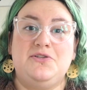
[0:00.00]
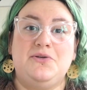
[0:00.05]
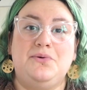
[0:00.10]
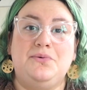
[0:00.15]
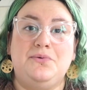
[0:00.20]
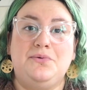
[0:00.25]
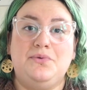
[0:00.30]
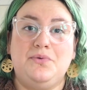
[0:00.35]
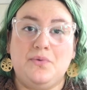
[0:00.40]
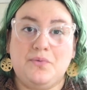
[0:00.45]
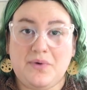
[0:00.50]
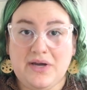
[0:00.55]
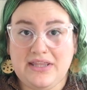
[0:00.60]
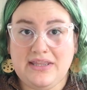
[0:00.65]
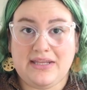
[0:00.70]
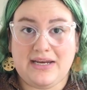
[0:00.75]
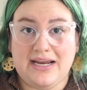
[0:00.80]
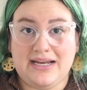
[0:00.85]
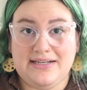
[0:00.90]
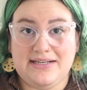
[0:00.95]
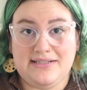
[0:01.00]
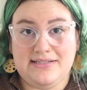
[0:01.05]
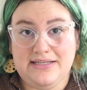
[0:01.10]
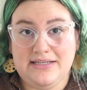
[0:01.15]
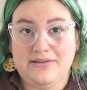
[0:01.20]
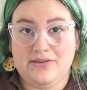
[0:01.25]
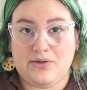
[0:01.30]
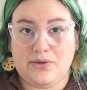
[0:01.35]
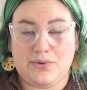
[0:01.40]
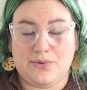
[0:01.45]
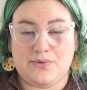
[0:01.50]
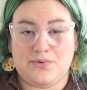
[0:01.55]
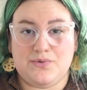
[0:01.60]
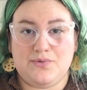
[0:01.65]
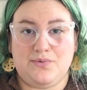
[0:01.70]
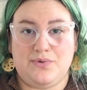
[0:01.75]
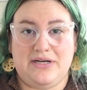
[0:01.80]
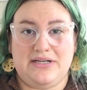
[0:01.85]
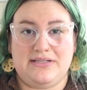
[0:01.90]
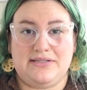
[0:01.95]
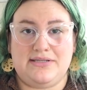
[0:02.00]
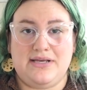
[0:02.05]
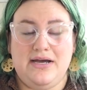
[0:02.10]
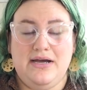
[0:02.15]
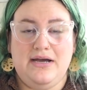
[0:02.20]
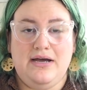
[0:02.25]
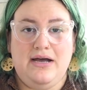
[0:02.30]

So the way that I did those was